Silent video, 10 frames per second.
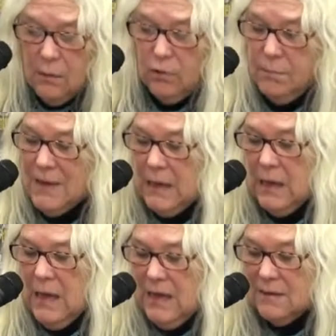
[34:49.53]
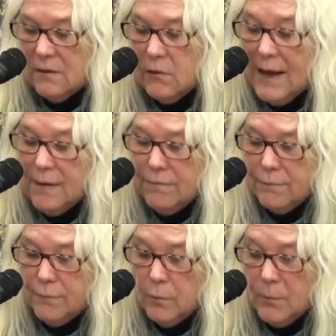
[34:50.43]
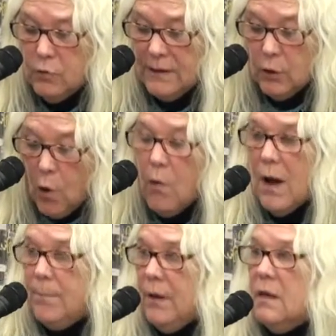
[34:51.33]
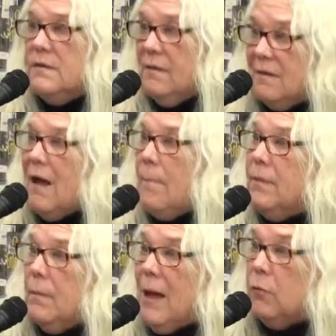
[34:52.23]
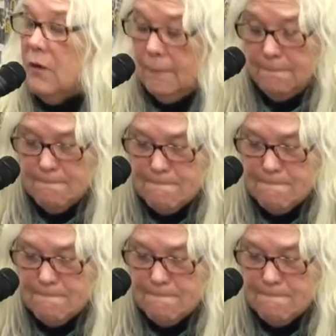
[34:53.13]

with me in the light of the full moon and go up to the top of the mountain.